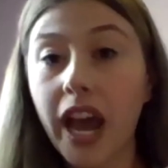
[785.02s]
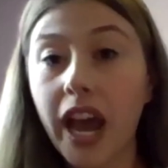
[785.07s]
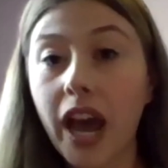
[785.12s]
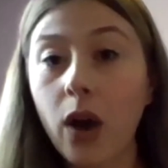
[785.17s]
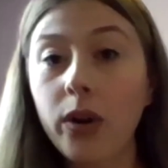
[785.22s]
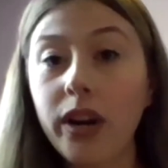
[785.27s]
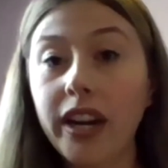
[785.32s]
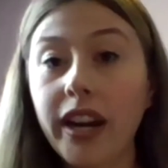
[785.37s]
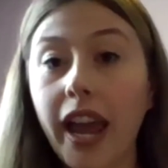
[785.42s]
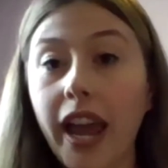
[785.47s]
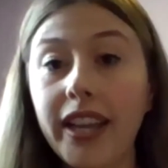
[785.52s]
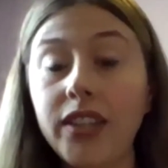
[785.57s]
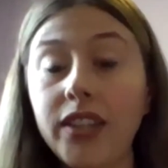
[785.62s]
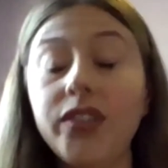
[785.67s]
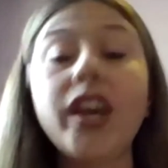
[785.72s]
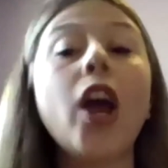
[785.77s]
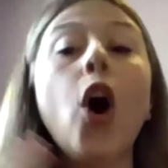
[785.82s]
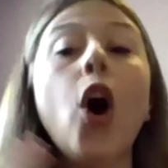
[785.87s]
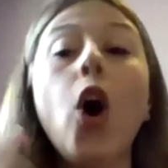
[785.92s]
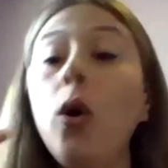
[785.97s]
out, and I can
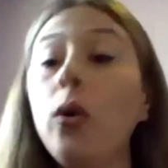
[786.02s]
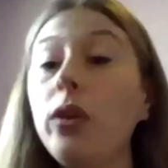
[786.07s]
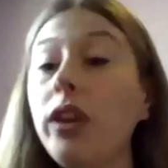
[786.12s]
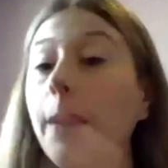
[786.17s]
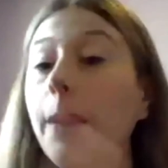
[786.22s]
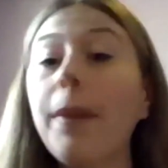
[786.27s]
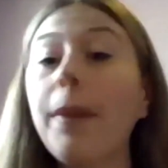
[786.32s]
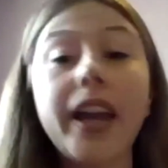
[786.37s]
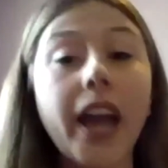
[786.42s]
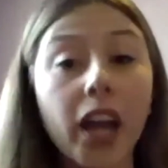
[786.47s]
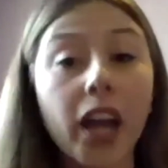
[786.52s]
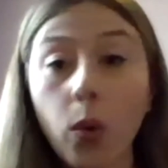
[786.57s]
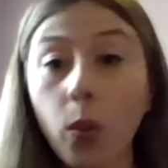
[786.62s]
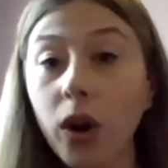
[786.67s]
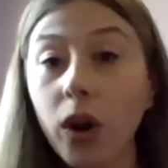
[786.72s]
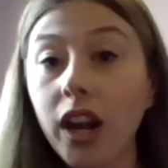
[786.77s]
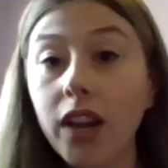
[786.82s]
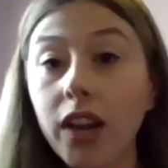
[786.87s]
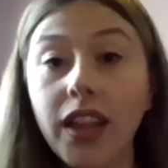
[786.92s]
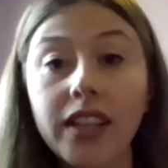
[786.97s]
say, oh, yep, I got to
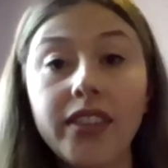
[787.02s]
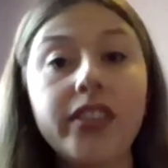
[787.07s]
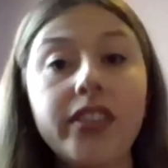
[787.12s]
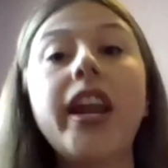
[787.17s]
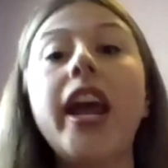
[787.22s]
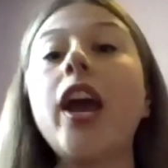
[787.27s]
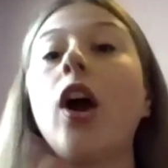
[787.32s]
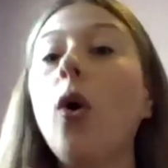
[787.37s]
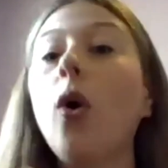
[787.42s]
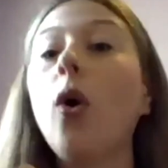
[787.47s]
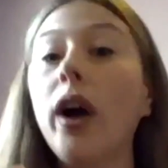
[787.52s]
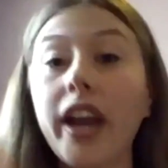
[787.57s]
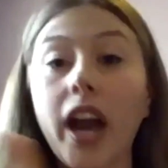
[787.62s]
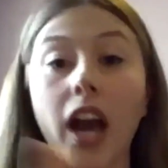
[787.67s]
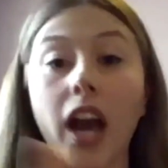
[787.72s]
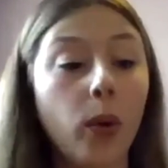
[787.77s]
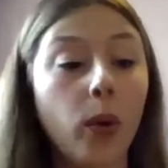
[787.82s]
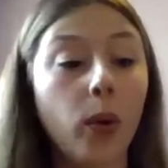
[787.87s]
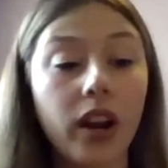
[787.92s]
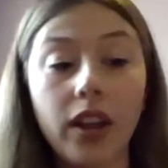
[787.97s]
work on that today. Oh, I
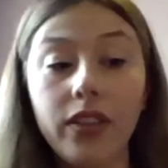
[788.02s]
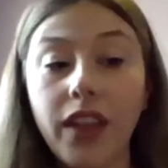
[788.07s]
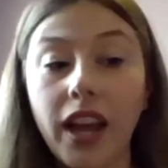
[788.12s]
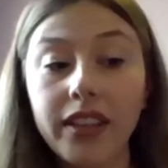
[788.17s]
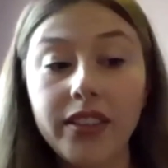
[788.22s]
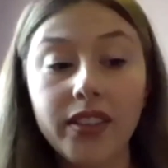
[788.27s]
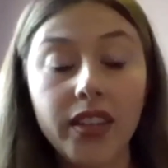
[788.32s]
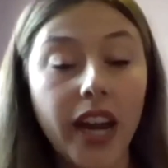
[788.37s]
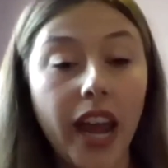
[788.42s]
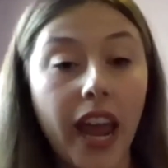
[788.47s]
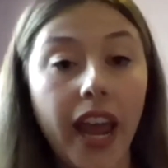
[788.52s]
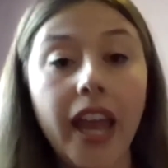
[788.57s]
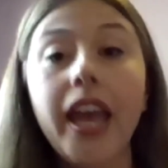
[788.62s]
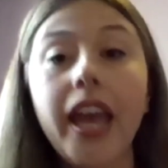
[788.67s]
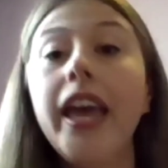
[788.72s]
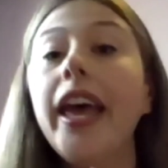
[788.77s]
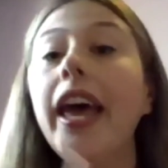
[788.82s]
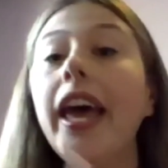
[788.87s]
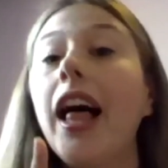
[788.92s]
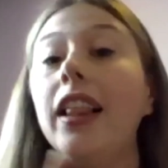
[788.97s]
got to work on that today.
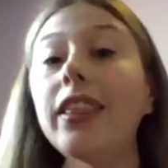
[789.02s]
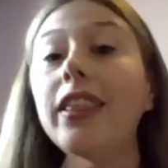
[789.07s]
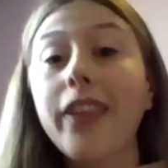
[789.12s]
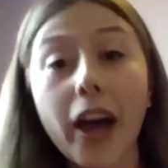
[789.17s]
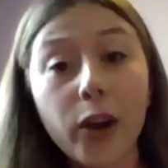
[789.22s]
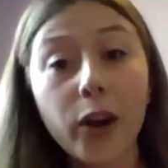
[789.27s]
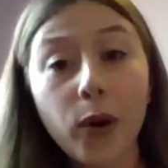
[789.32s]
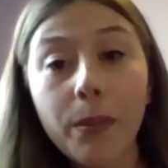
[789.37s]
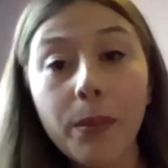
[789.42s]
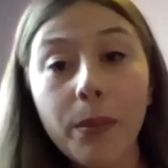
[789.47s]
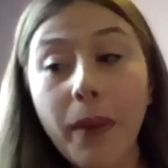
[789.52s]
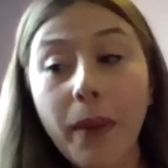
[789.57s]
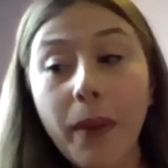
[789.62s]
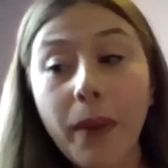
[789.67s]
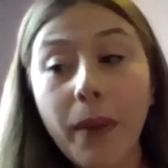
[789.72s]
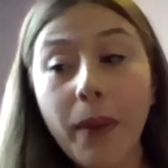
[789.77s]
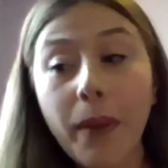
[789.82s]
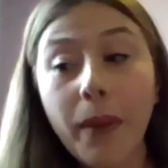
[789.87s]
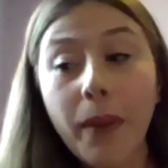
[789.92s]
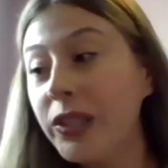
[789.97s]
A lot of
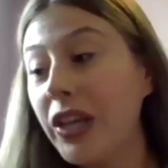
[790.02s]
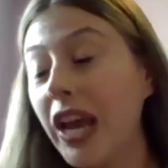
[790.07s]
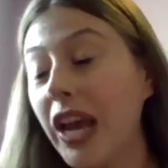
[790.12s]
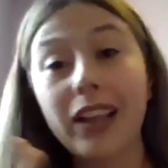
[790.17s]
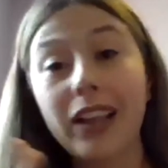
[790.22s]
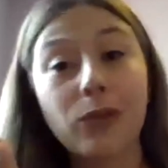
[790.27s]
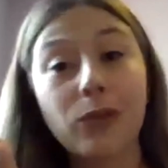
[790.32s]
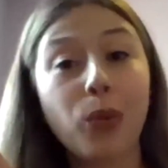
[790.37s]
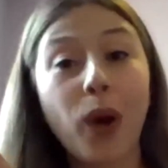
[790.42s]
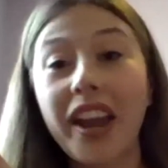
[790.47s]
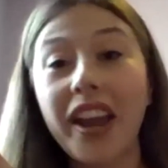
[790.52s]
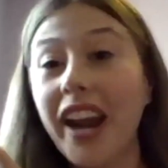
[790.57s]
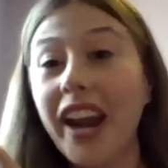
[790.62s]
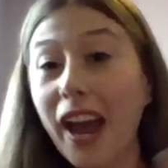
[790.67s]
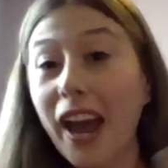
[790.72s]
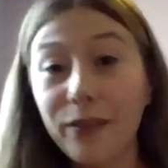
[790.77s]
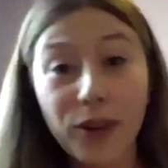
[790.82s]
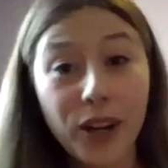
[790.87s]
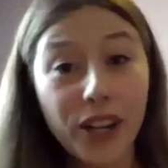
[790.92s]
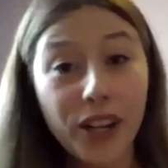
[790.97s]
reminders. I
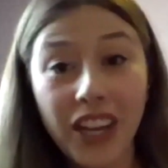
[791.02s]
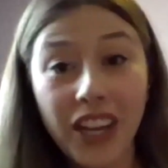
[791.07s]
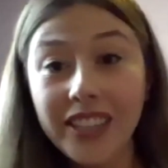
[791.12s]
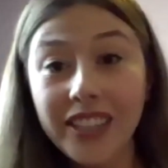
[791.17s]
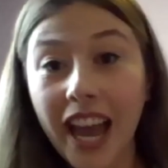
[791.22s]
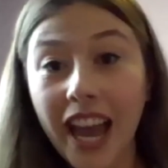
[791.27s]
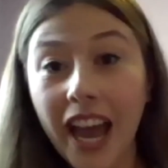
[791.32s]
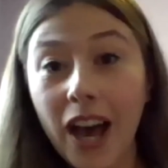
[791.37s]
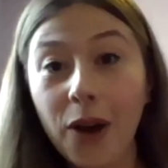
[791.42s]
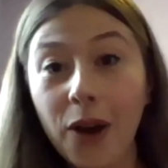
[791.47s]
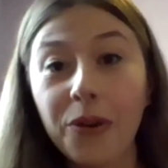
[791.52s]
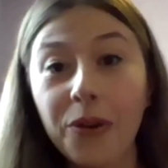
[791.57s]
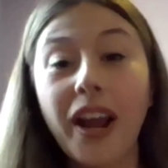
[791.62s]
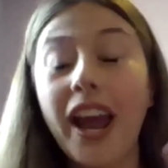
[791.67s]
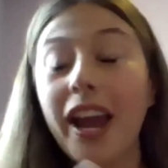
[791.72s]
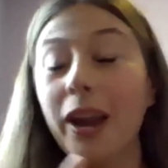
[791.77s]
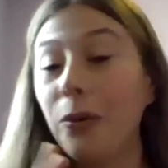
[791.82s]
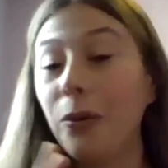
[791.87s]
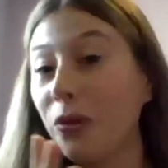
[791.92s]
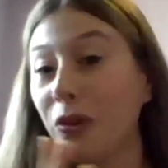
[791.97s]
write everything
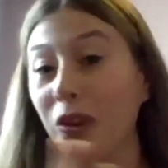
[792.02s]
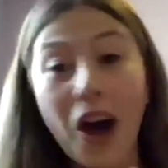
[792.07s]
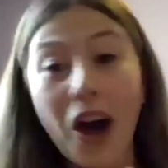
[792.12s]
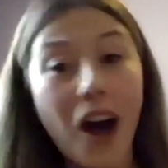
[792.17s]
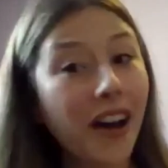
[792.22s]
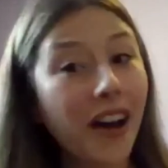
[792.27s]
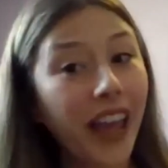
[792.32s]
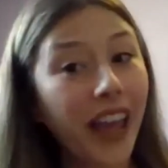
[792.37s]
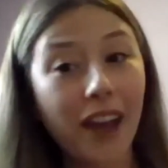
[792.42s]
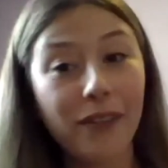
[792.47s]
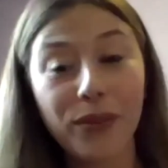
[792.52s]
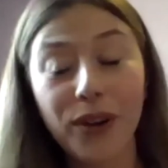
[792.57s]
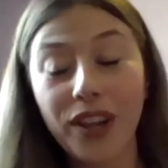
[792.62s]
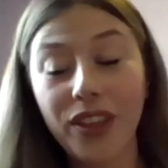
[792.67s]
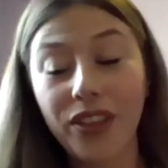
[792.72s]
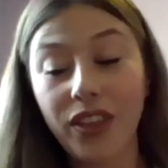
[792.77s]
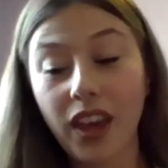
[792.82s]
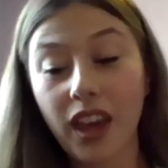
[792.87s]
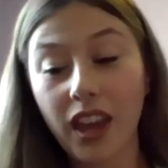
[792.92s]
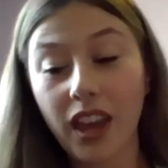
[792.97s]
down. I log
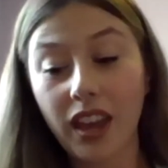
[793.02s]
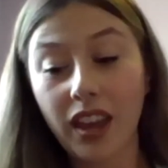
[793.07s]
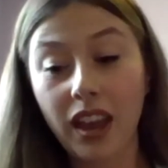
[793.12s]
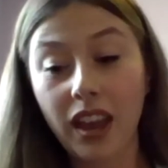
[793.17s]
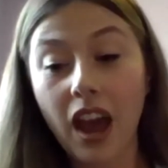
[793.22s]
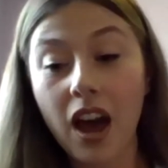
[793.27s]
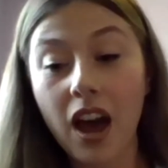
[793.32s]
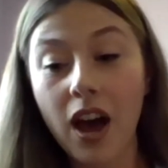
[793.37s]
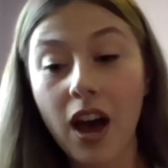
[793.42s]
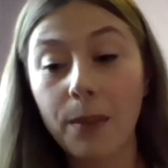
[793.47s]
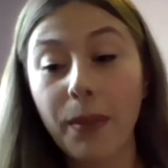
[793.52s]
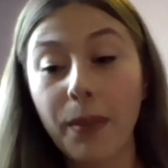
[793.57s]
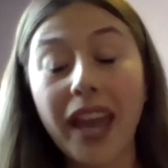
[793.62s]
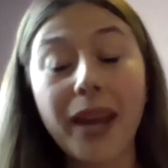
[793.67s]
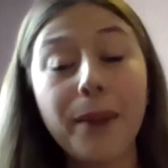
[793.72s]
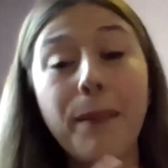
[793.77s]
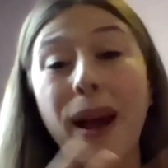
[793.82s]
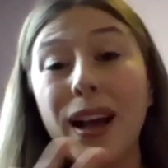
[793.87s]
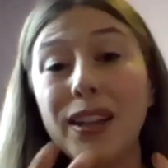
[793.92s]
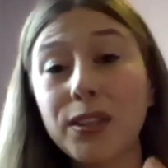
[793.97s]
everything.
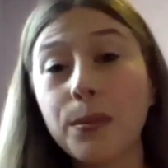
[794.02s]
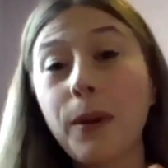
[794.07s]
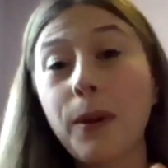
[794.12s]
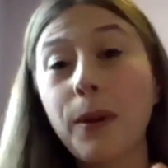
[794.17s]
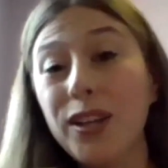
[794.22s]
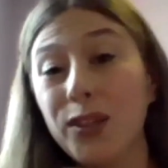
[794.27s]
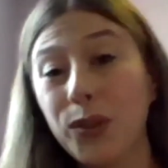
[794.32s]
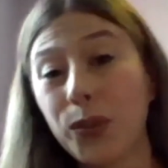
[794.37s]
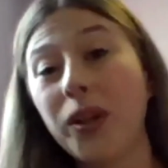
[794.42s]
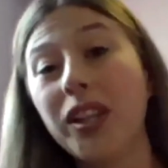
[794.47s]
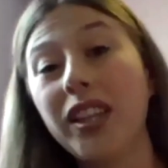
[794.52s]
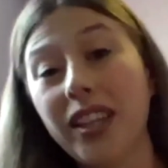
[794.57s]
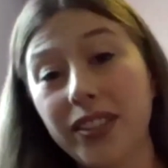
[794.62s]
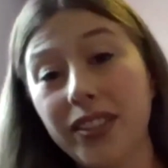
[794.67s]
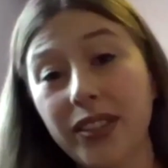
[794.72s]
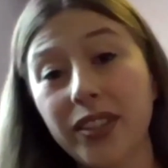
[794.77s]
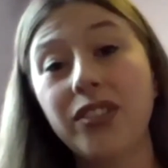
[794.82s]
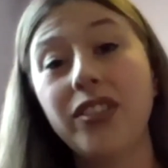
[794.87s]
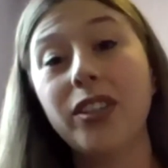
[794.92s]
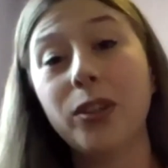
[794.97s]
And basketball has really
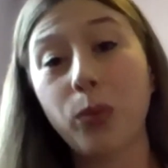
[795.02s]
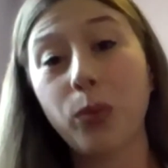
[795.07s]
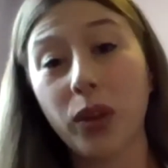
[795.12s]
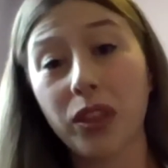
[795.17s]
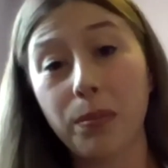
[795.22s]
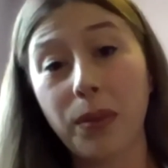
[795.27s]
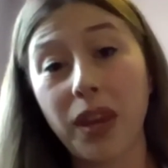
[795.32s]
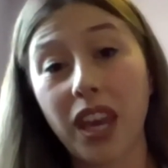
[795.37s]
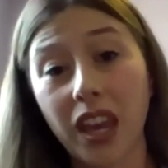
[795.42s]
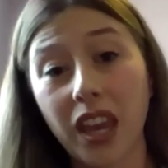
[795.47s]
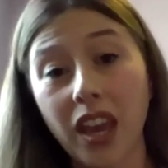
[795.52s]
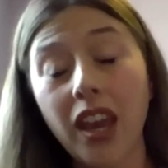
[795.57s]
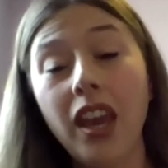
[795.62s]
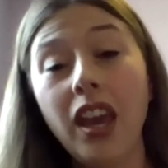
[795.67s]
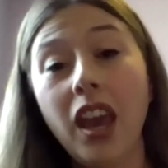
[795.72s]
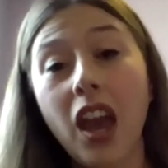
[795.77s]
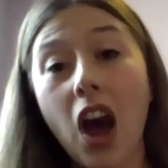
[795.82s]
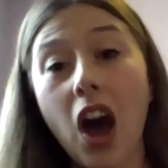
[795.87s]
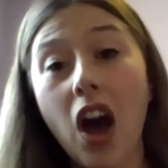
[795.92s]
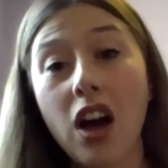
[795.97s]
assisted with me
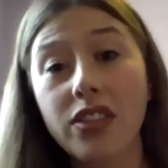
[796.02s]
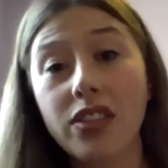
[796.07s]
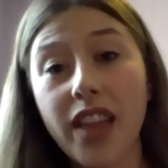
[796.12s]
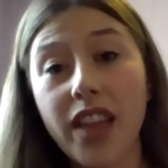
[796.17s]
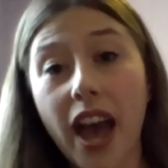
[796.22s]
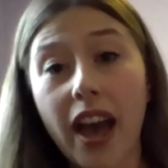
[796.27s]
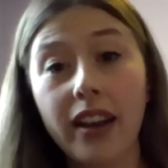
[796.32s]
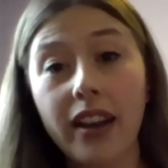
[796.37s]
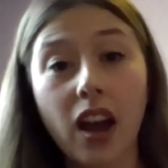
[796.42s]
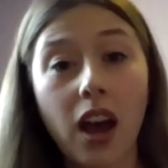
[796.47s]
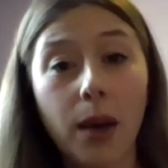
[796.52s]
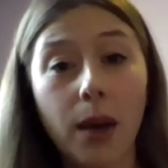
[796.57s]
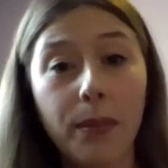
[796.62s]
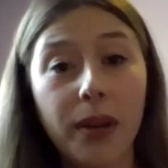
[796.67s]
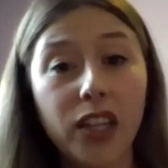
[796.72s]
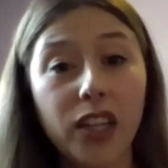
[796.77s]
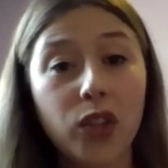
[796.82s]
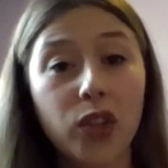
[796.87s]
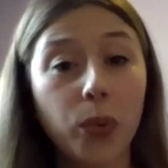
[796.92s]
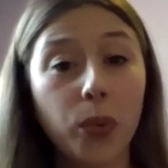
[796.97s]
on that.
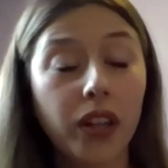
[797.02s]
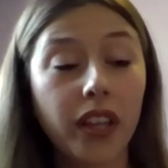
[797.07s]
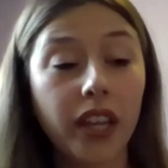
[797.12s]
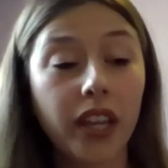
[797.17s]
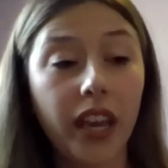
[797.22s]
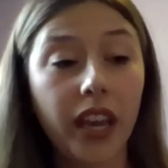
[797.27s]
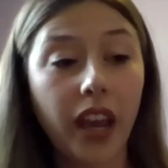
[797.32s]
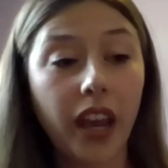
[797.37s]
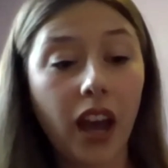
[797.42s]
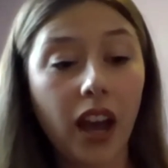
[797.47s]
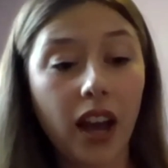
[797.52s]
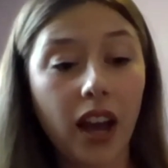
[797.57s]
And it's really,